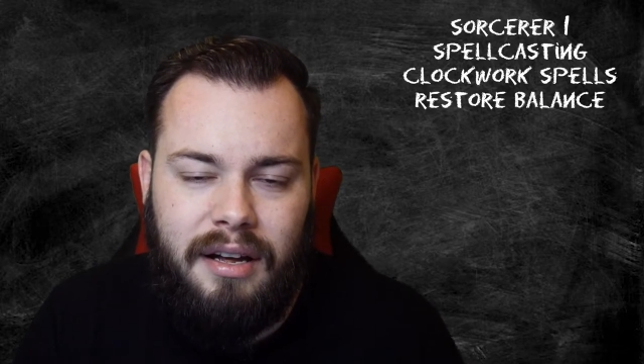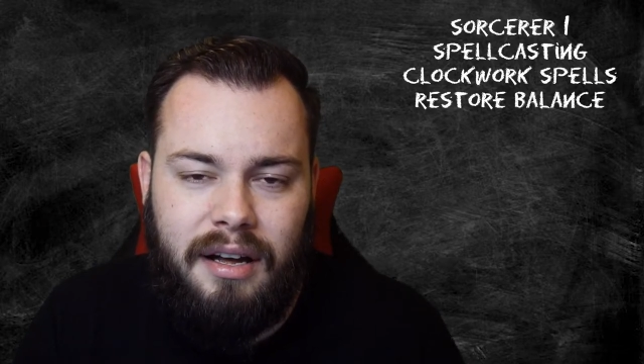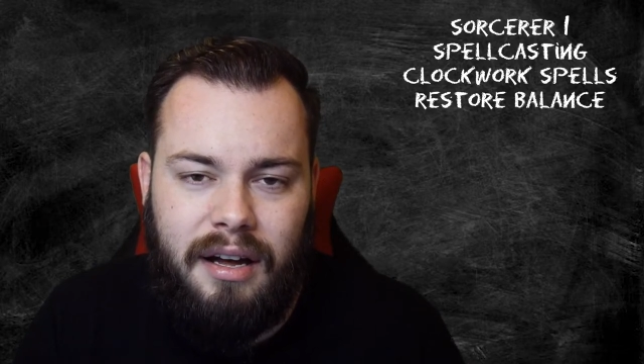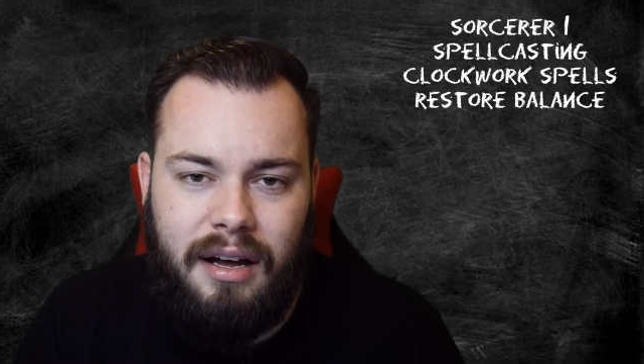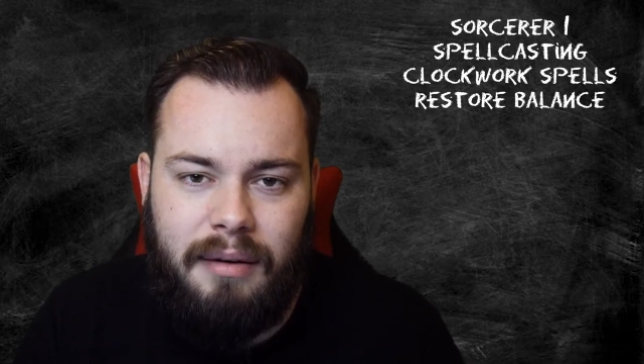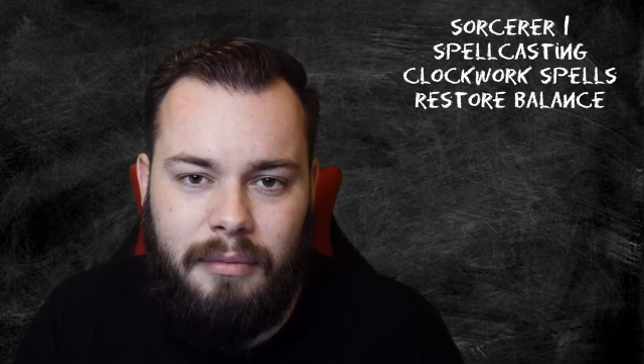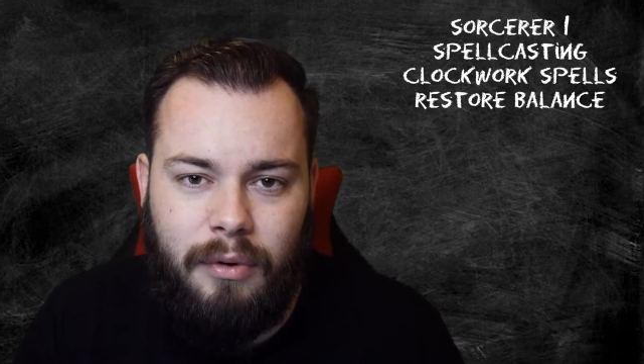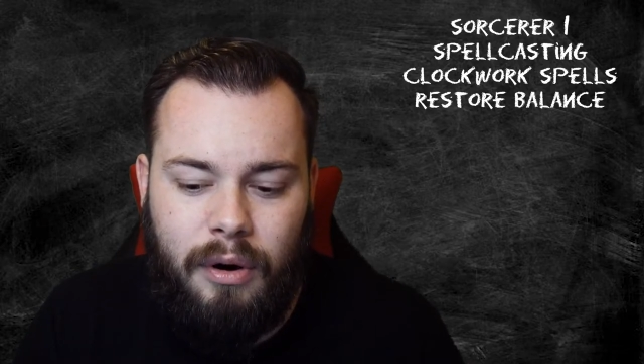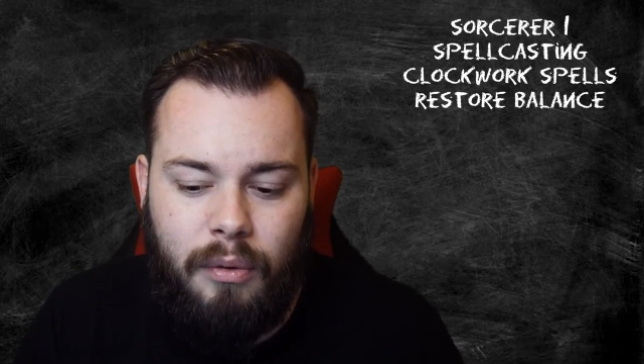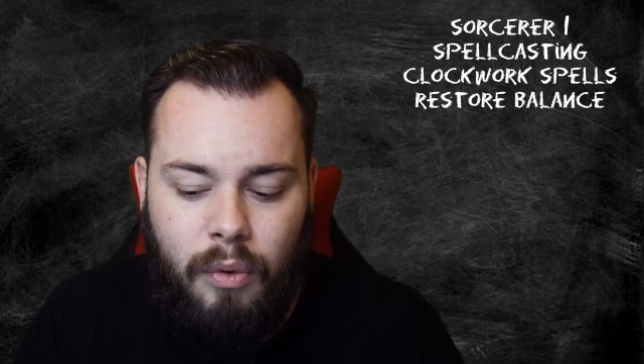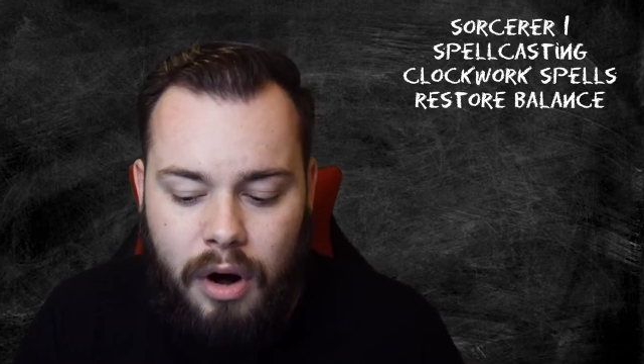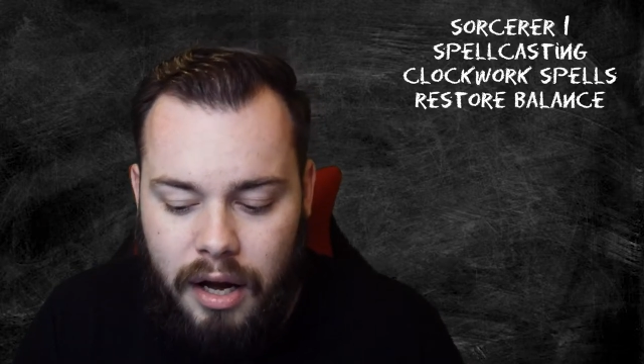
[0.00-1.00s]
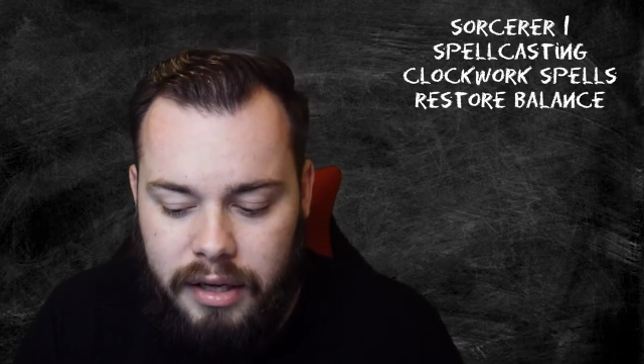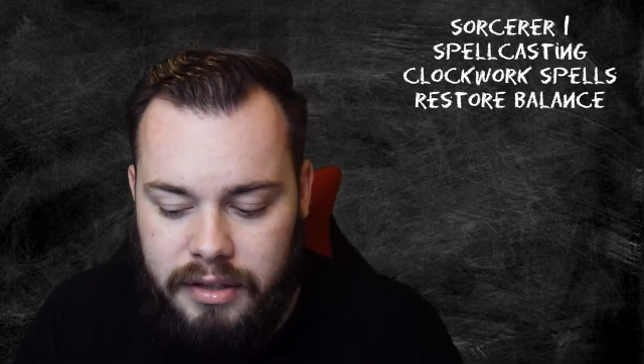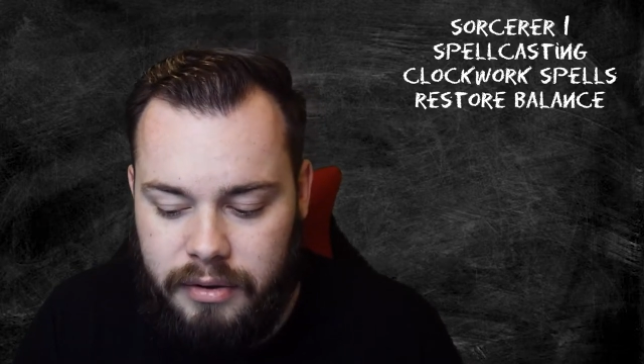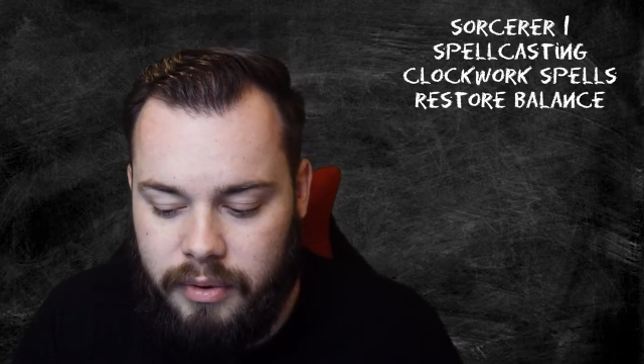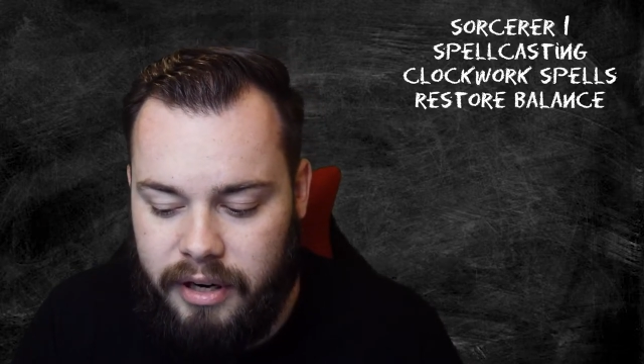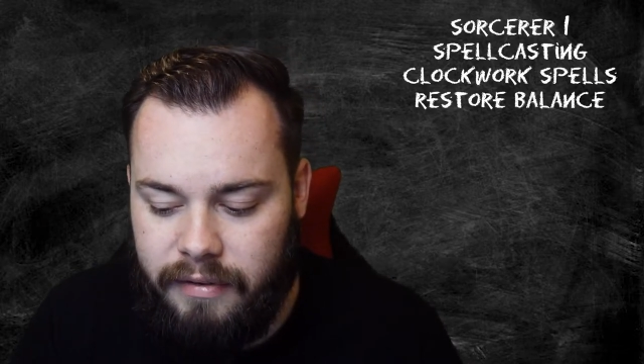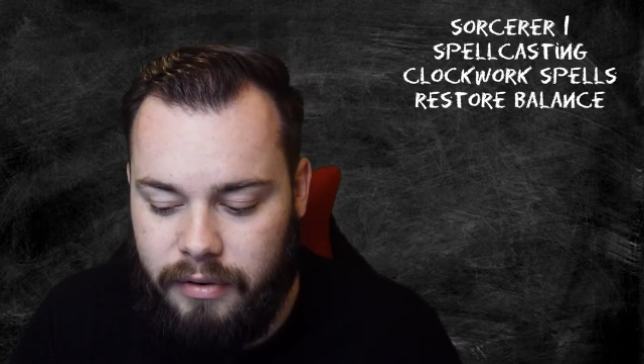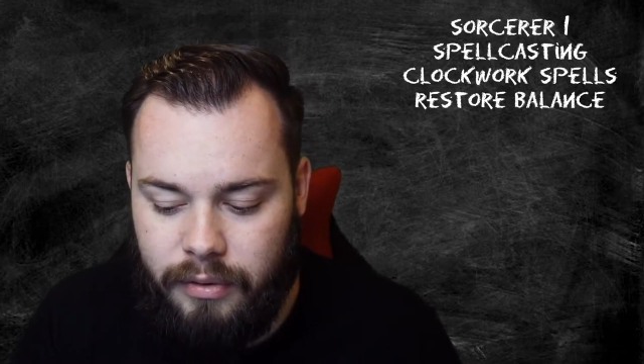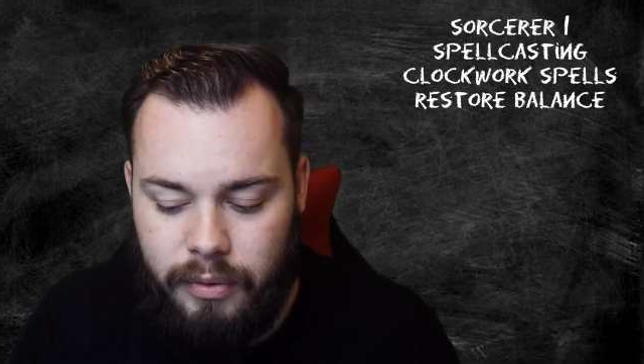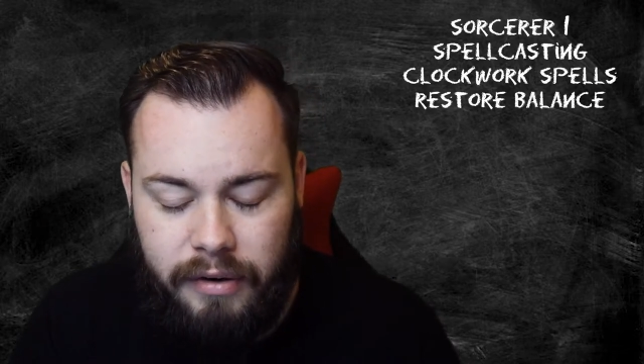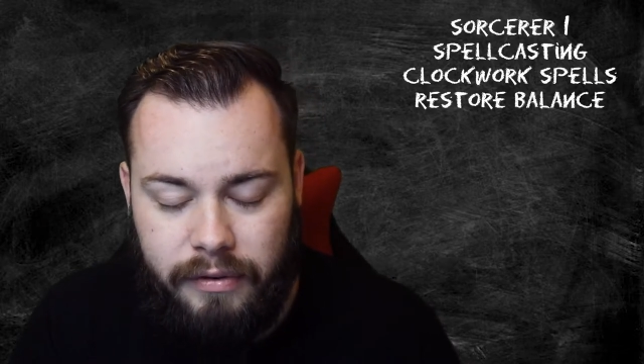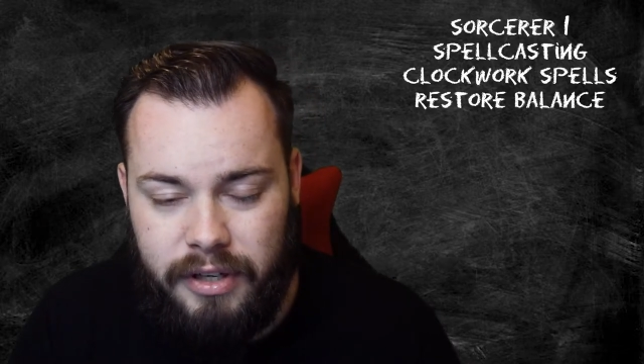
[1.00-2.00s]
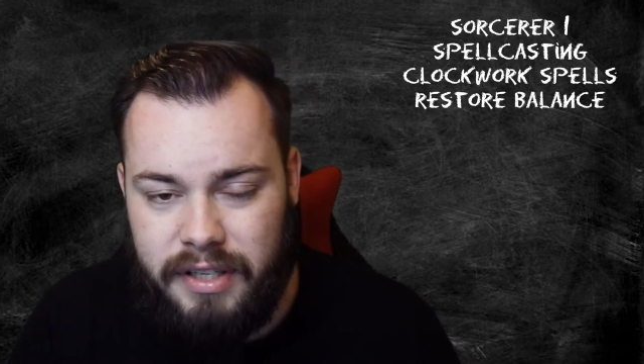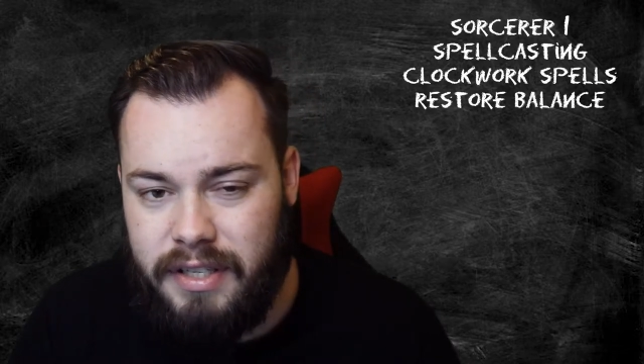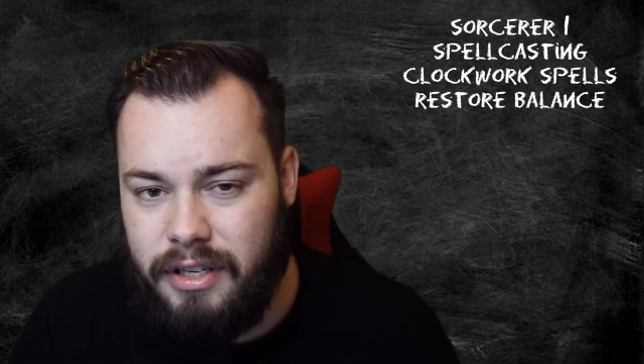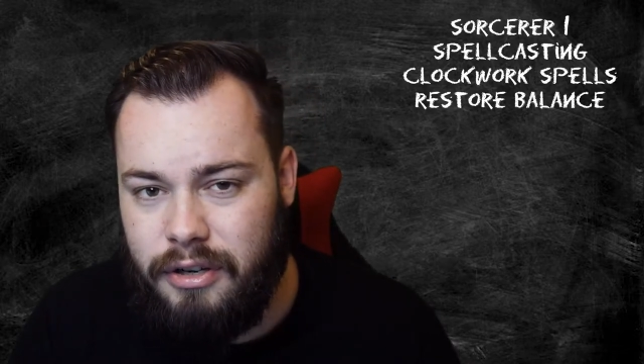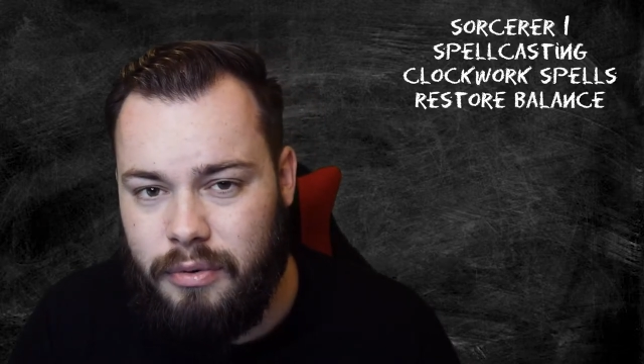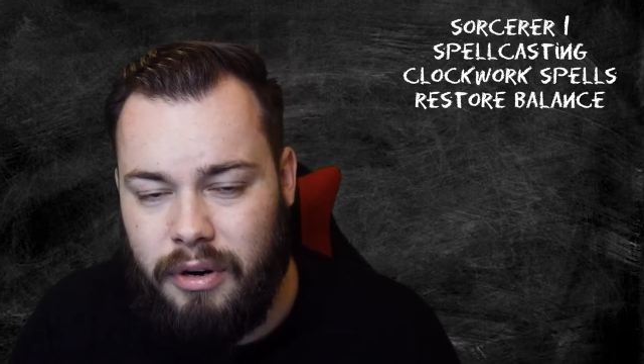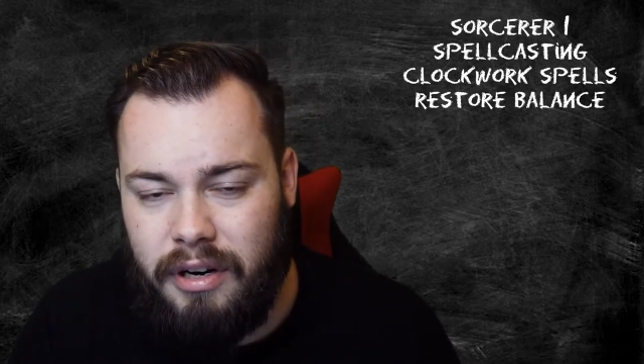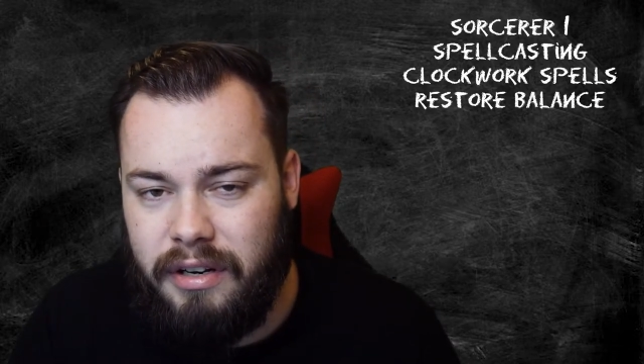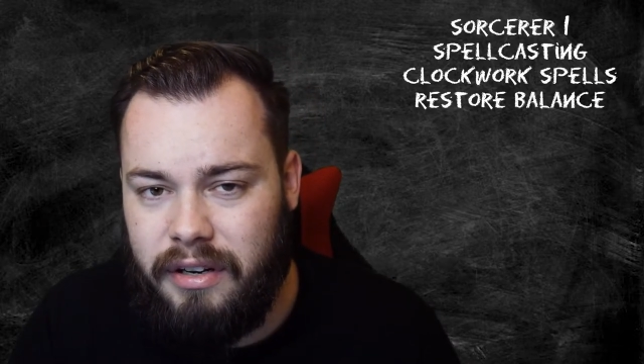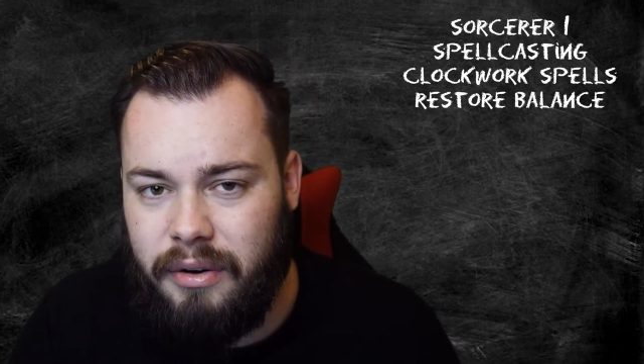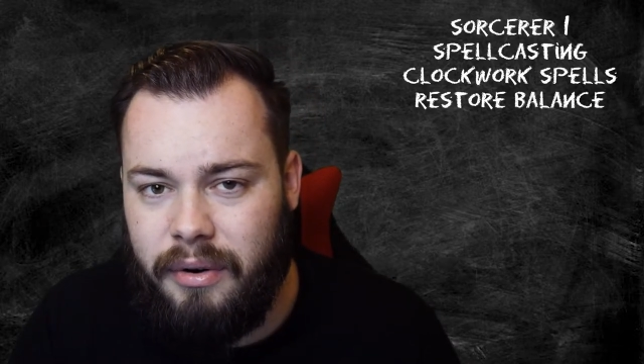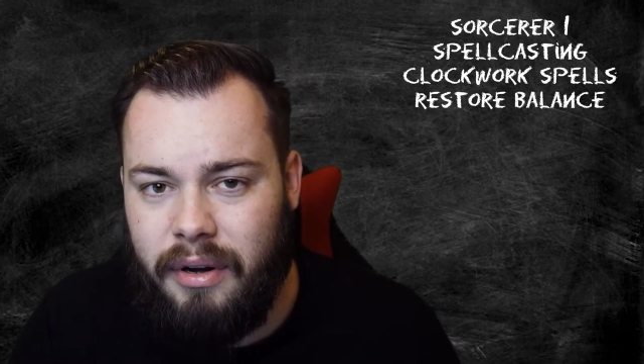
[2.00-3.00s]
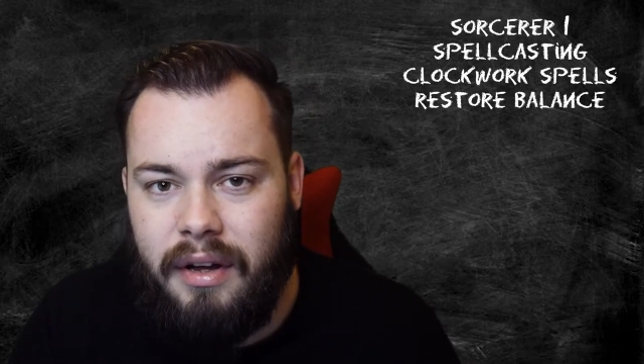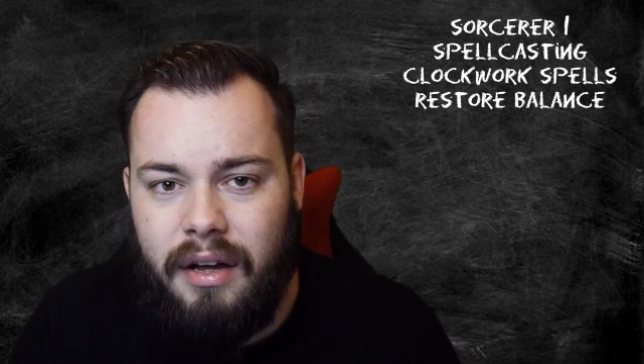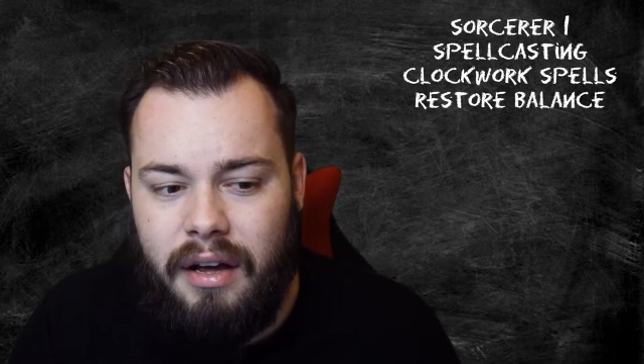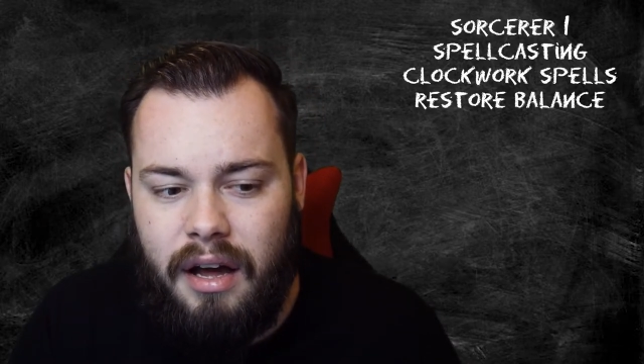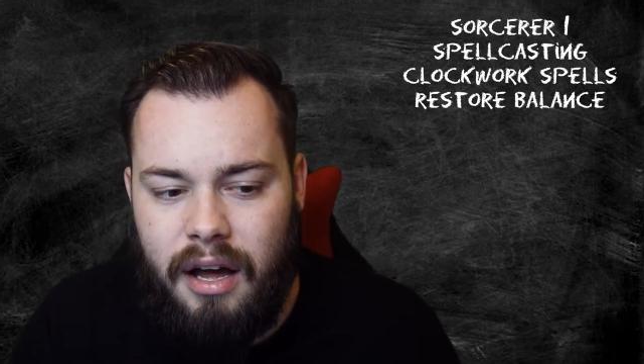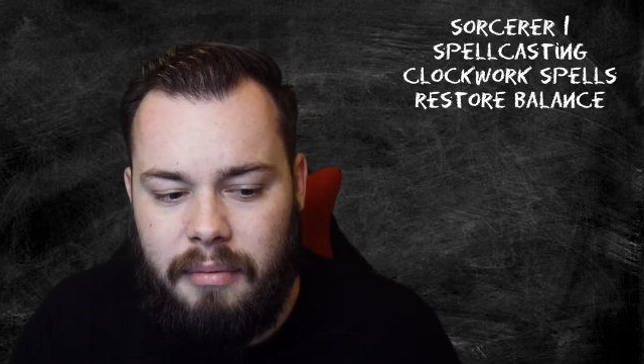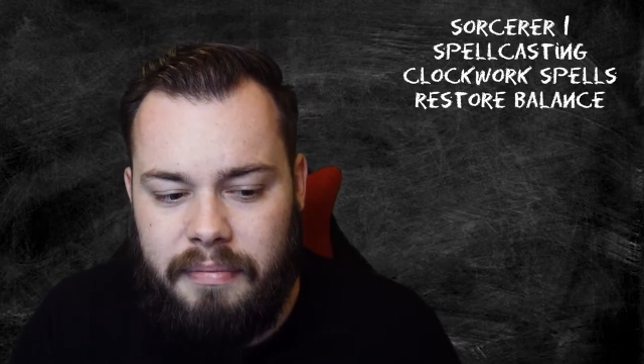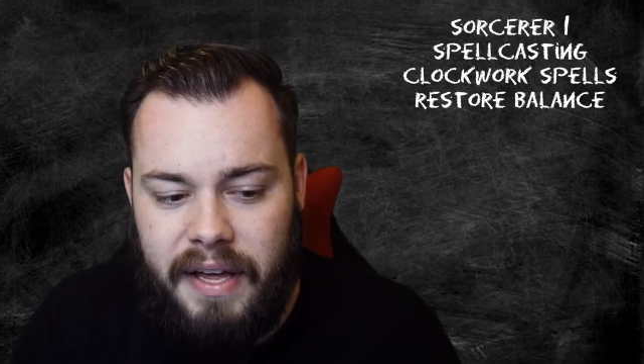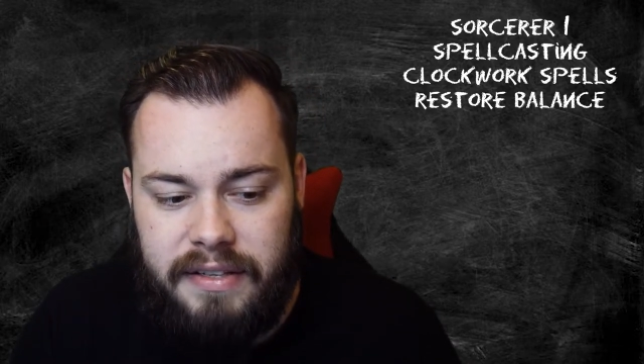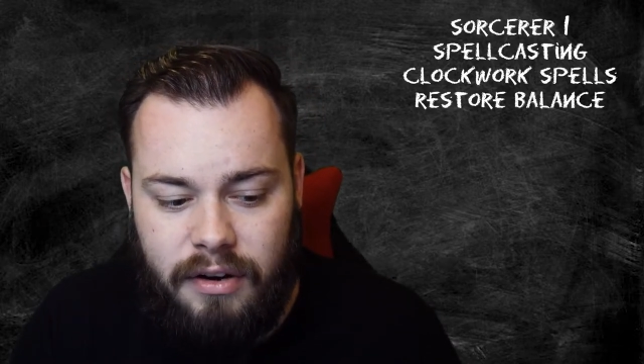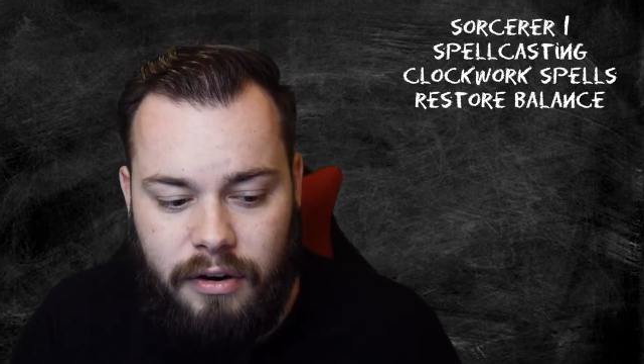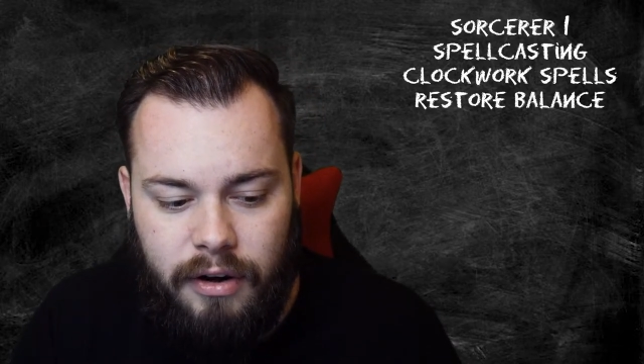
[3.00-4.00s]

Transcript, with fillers: um, or a wand or whatever whatever it is that you want to do, um, that's all